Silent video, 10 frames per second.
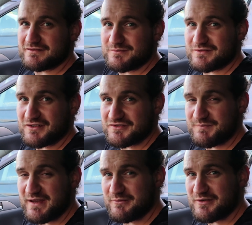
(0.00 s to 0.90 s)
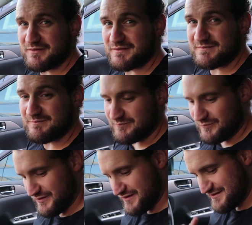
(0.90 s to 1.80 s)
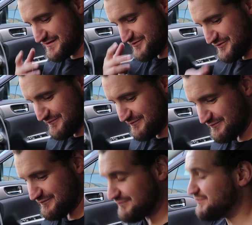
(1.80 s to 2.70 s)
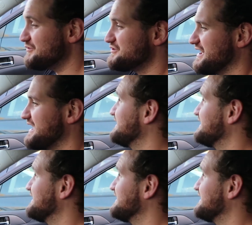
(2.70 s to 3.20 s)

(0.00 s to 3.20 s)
Superstar just bearing with us with this sort of bullshit